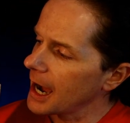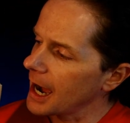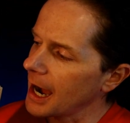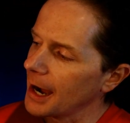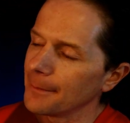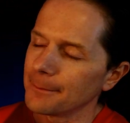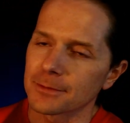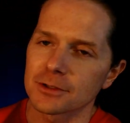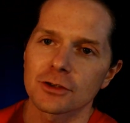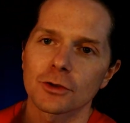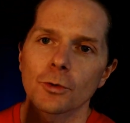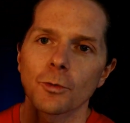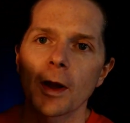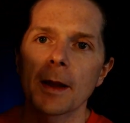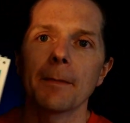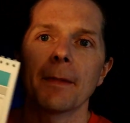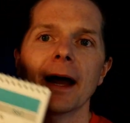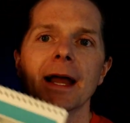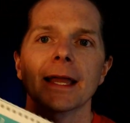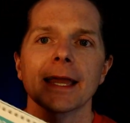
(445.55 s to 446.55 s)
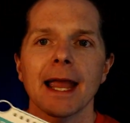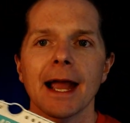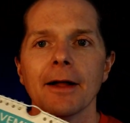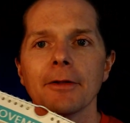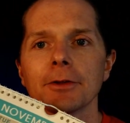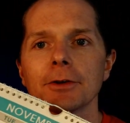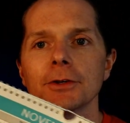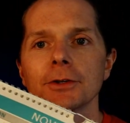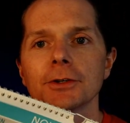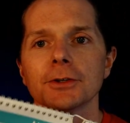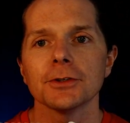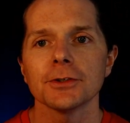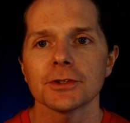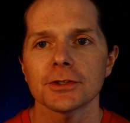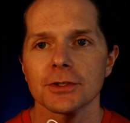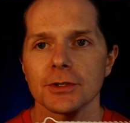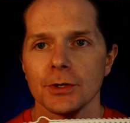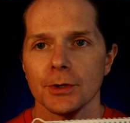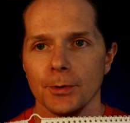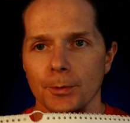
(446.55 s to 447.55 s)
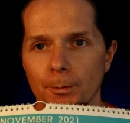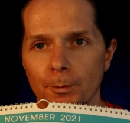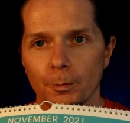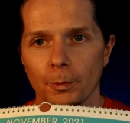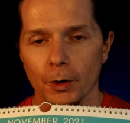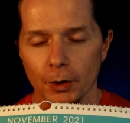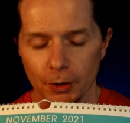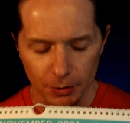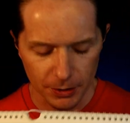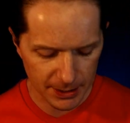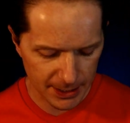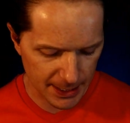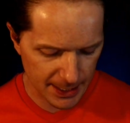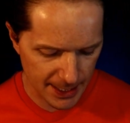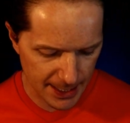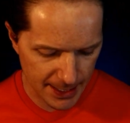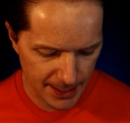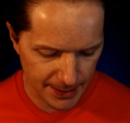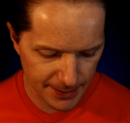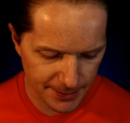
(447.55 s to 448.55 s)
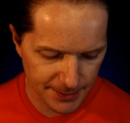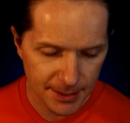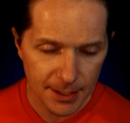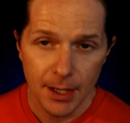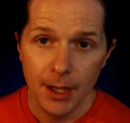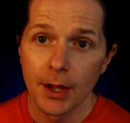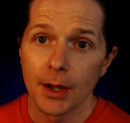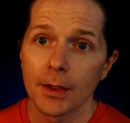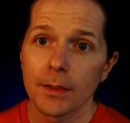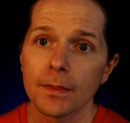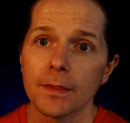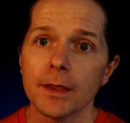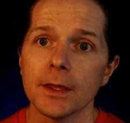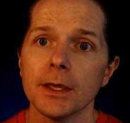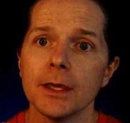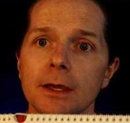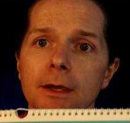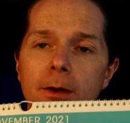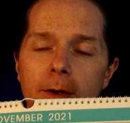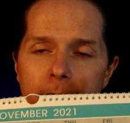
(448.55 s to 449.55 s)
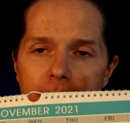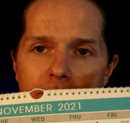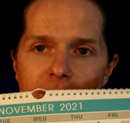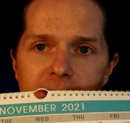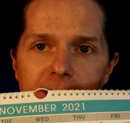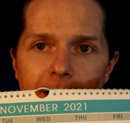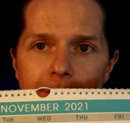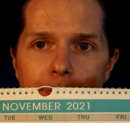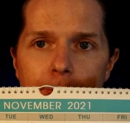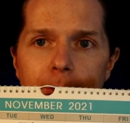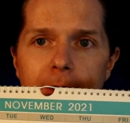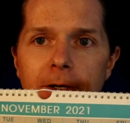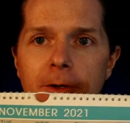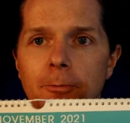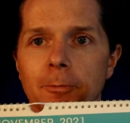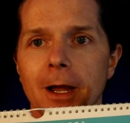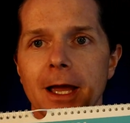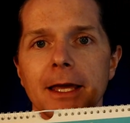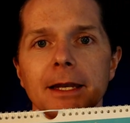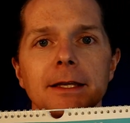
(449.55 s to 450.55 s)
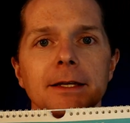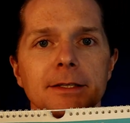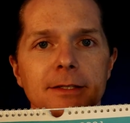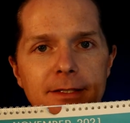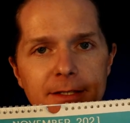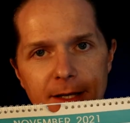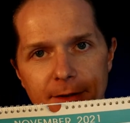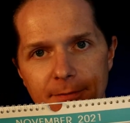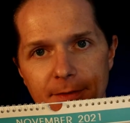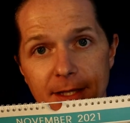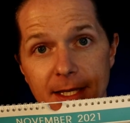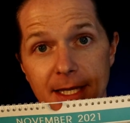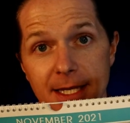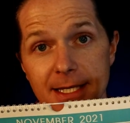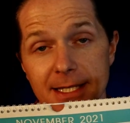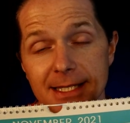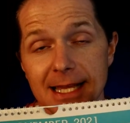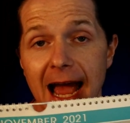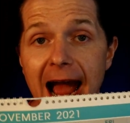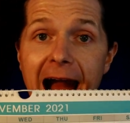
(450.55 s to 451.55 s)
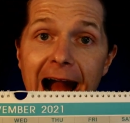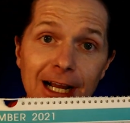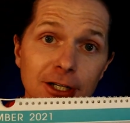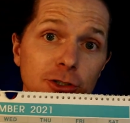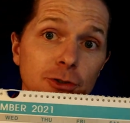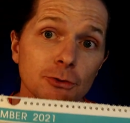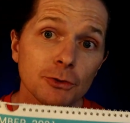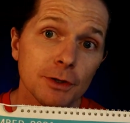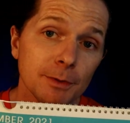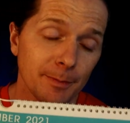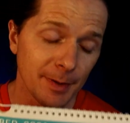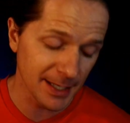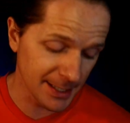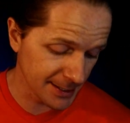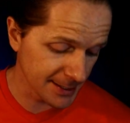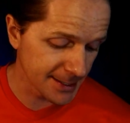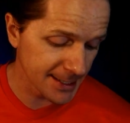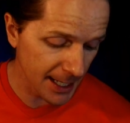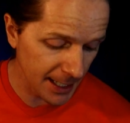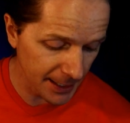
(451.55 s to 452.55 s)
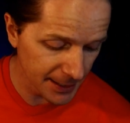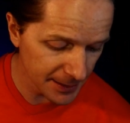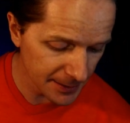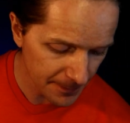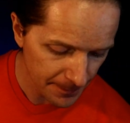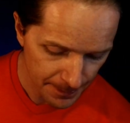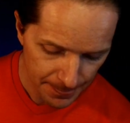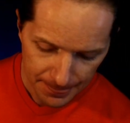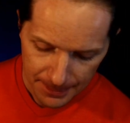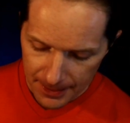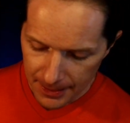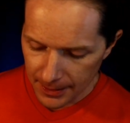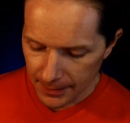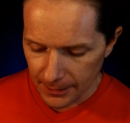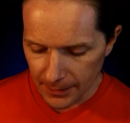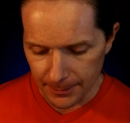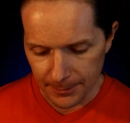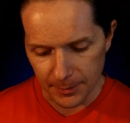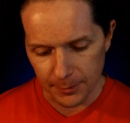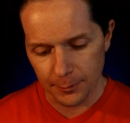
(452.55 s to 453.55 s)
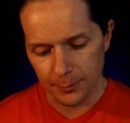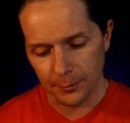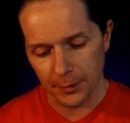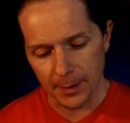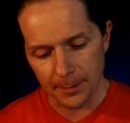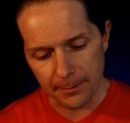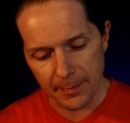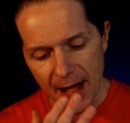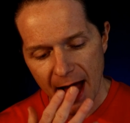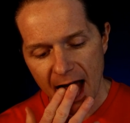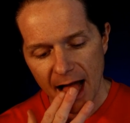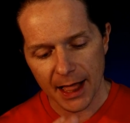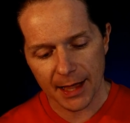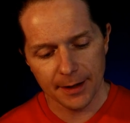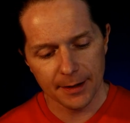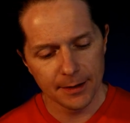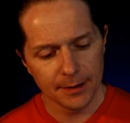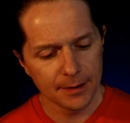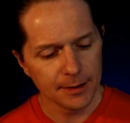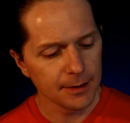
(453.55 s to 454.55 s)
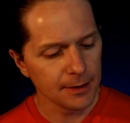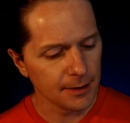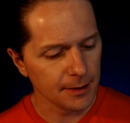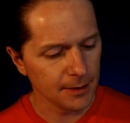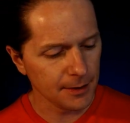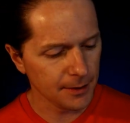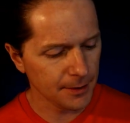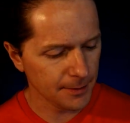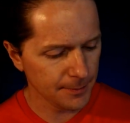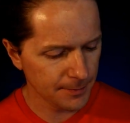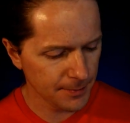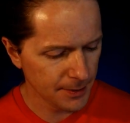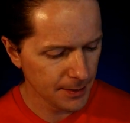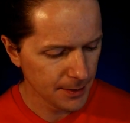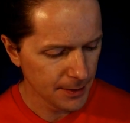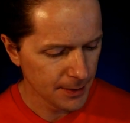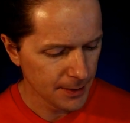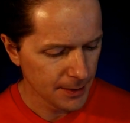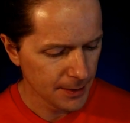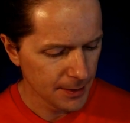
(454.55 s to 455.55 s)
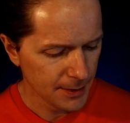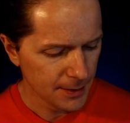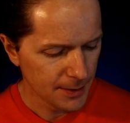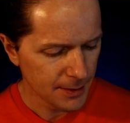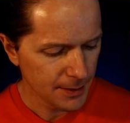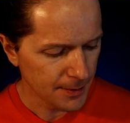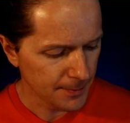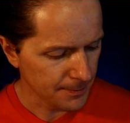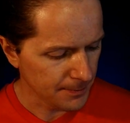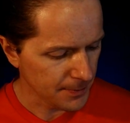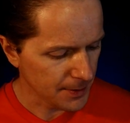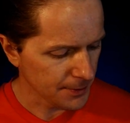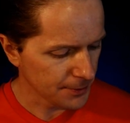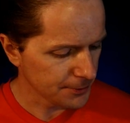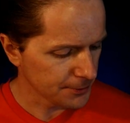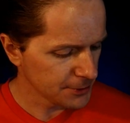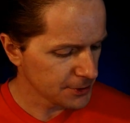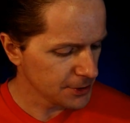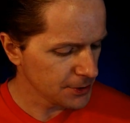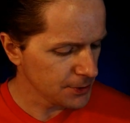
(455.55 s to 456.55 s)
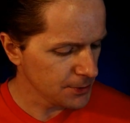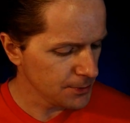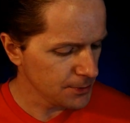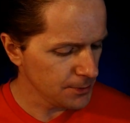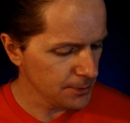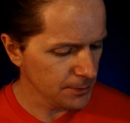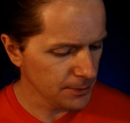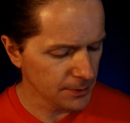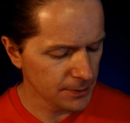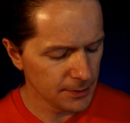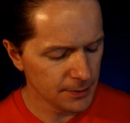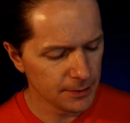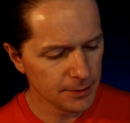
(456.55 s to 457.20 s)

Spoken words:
So the way my calendars work is the stuff written in red is stuff that has actually been done. Let me flip back a month or two.